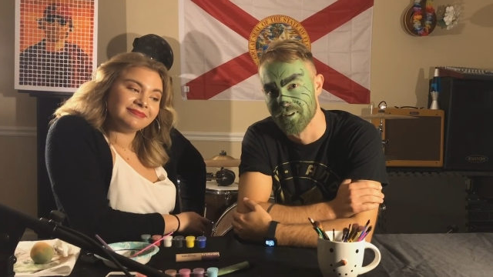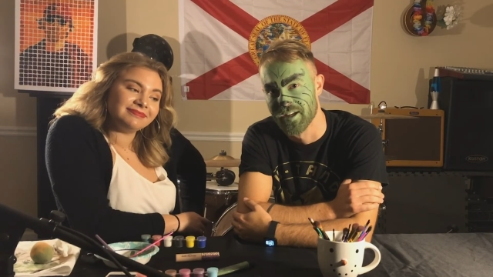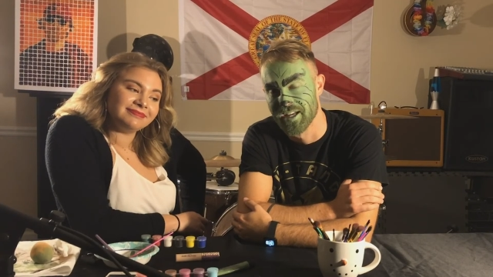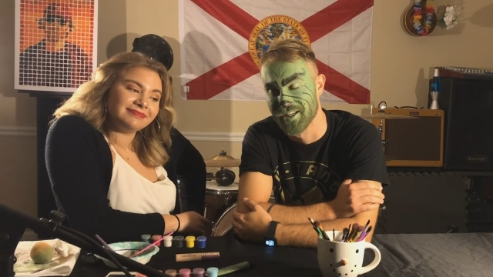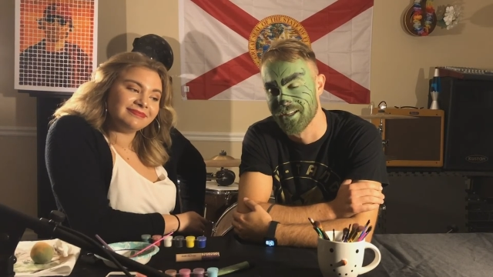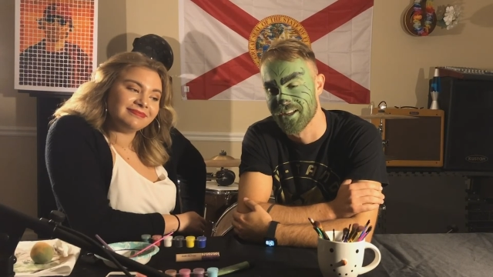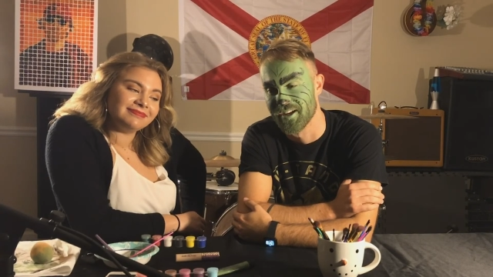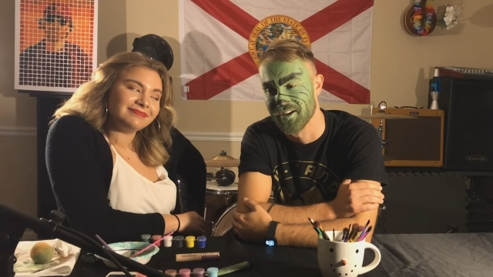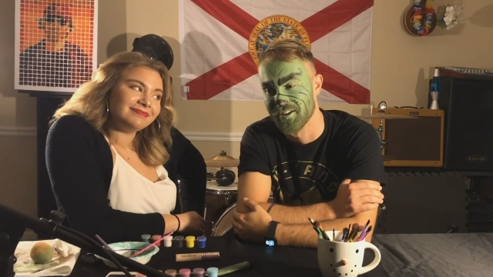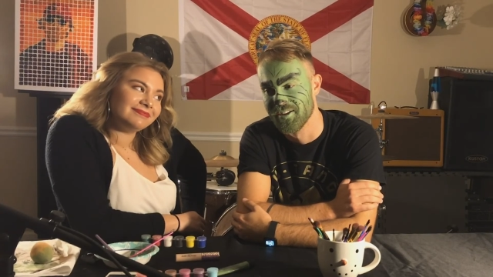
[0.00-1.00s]
Speaker 1: And
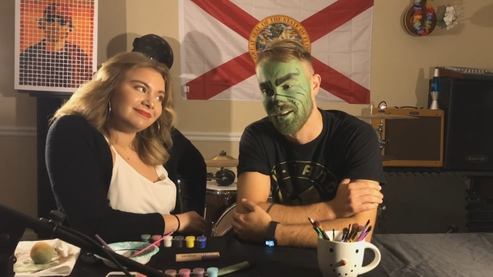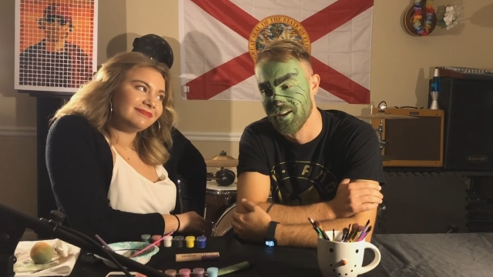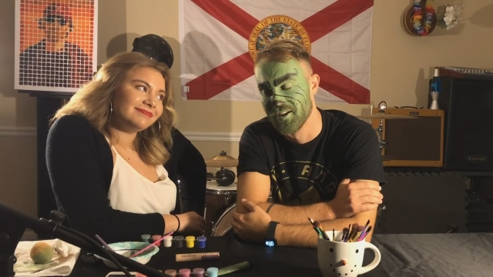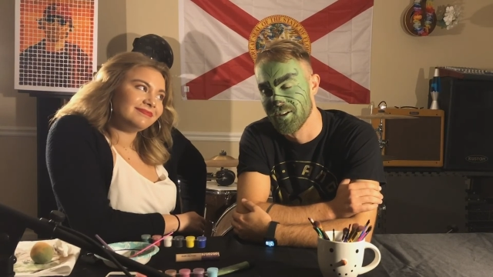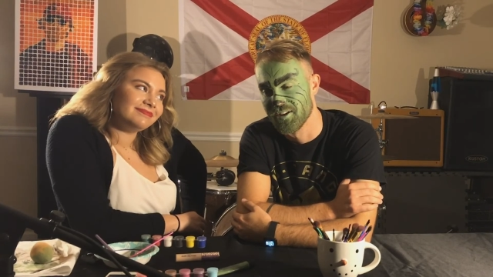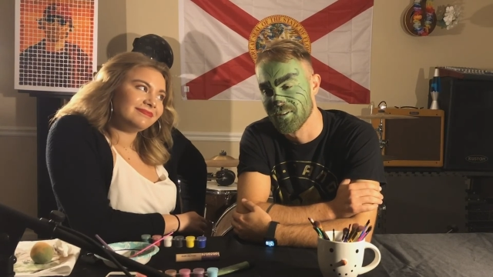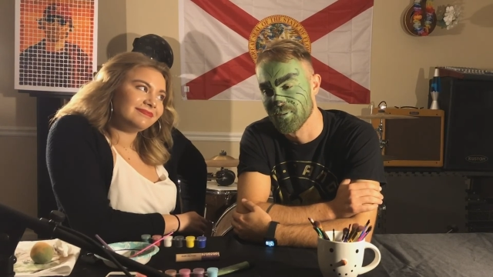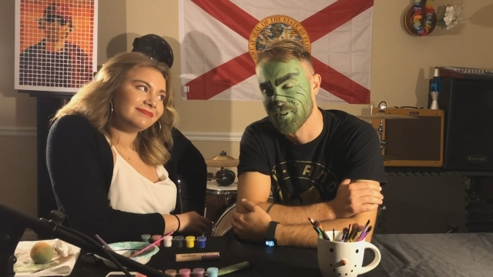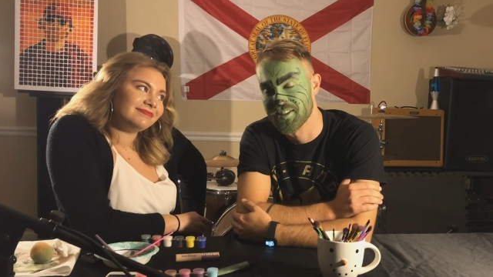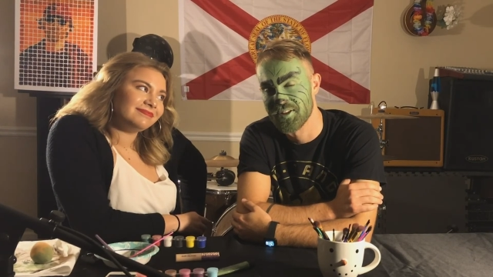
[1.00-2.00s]
uh,
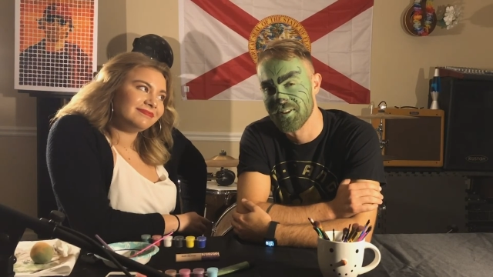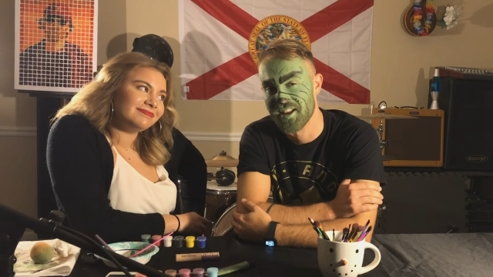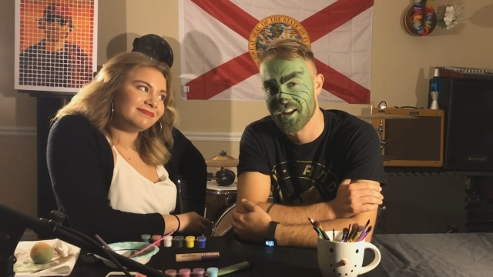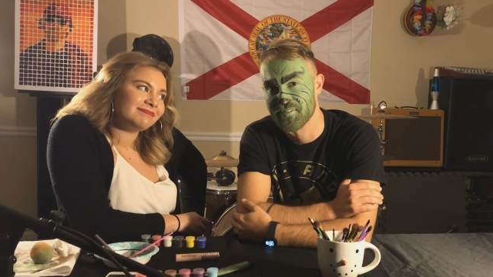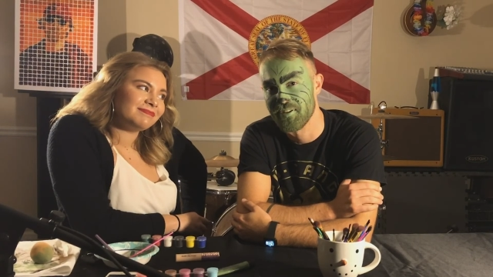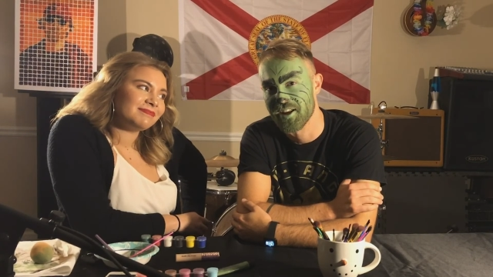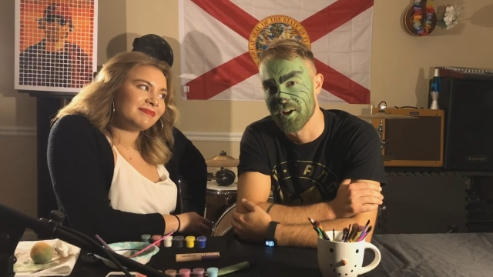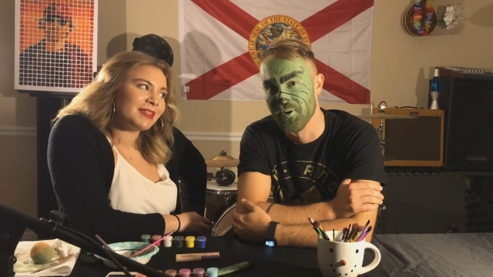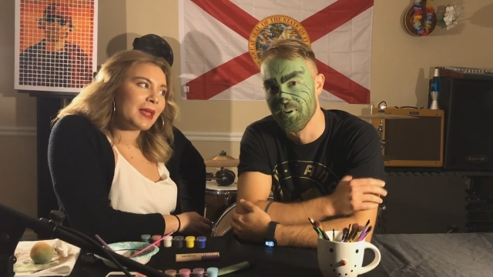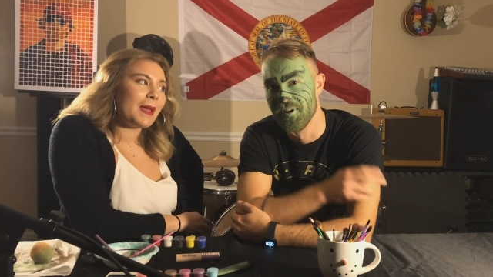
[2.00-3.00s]
we'll see you in the next
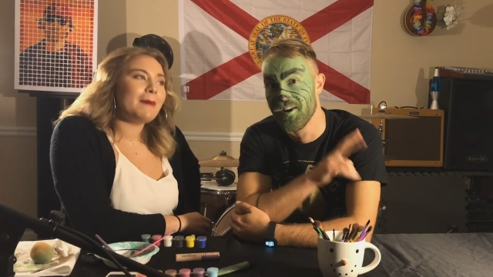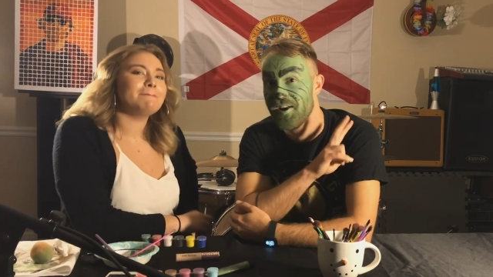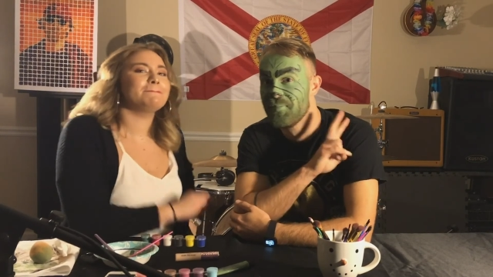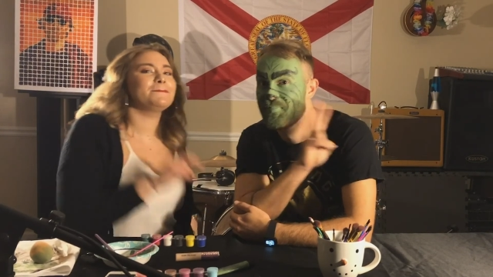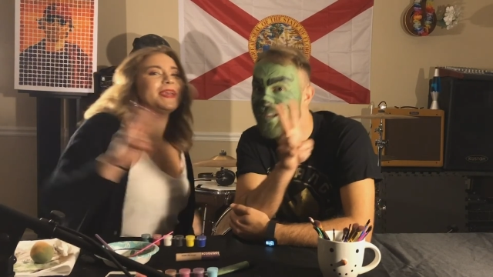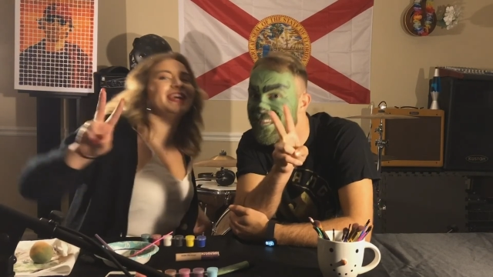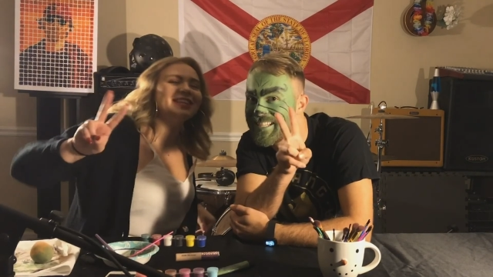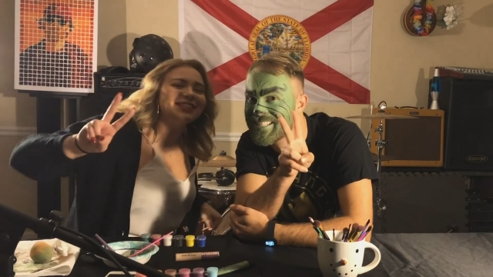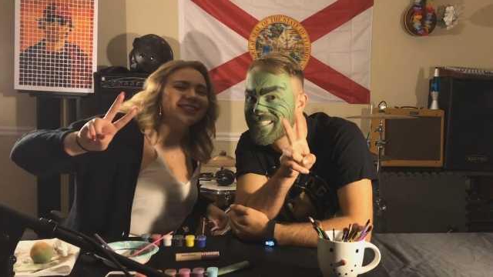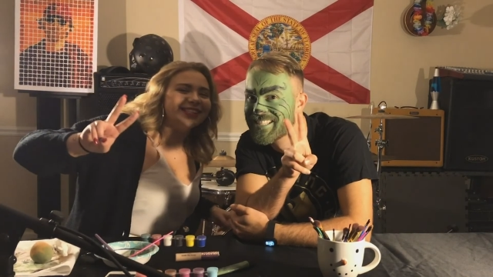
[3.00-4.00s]
video.
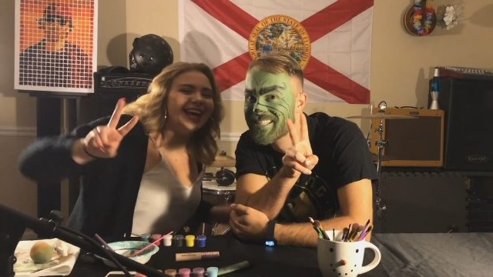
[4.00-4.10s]
Peace. Peace.